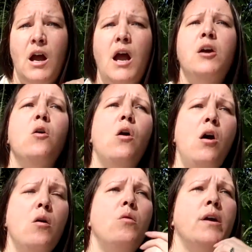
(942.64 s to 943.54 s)
I go,
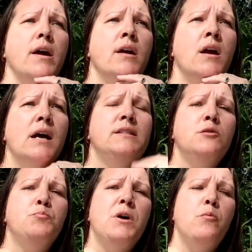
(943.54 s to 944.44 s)
oh, okay. I
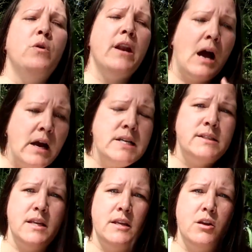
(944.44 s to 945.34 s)
said, but when I
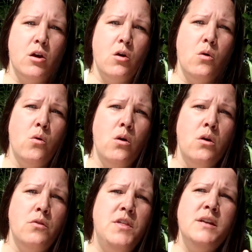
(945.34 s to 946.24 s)
say no,
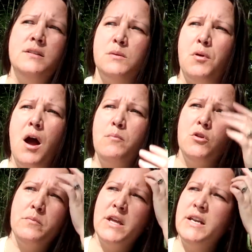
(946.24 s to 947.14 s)
then it's a
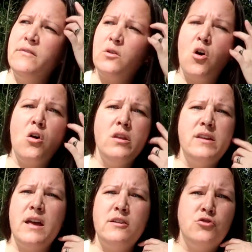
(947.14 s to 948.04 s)
problem. They never call
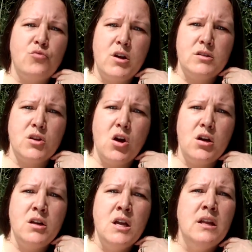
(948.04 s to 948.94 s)
that a drug
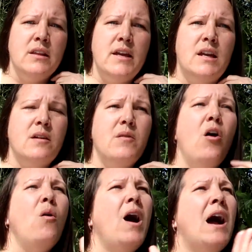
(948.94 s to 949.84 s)
dog. Like,
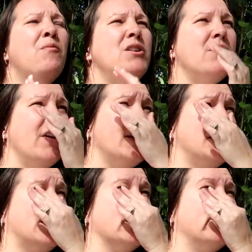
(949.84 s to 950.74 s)
oh, I wonder if I
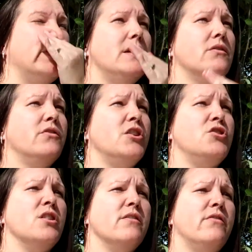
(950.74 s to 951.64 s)
could get the video
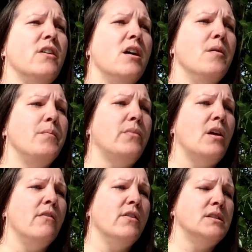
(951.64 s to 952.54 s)
footage of
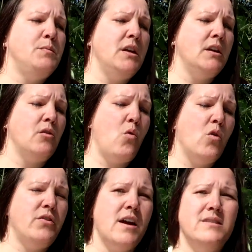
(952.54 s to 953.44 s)
us being in
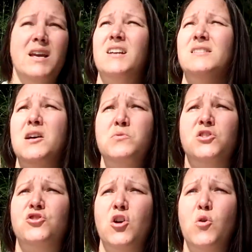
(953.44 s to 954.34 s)
court that day, because that was
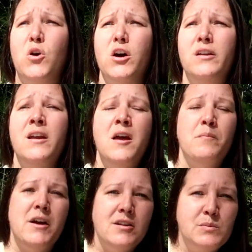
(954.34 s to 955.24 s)
so good.
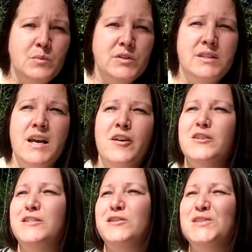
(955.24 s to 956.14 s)
My husband was there in
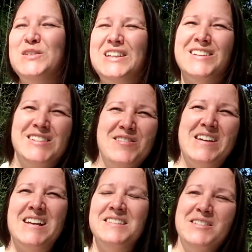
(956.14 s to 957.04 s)
his suit. He looked so
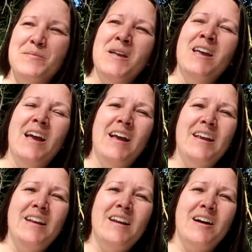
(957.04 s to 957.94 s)
handsome.
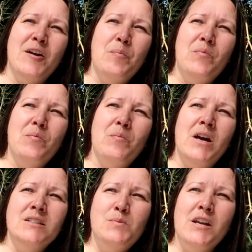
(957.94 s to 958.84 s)
And my
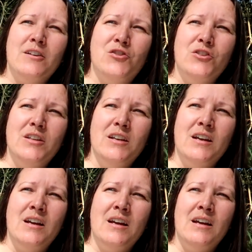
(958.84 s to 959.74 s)
husband actually,
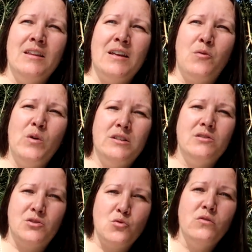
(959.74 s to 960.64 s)
like, went to
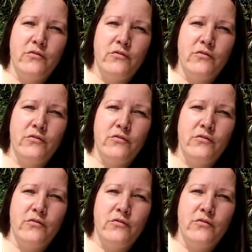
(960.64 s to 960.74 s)
school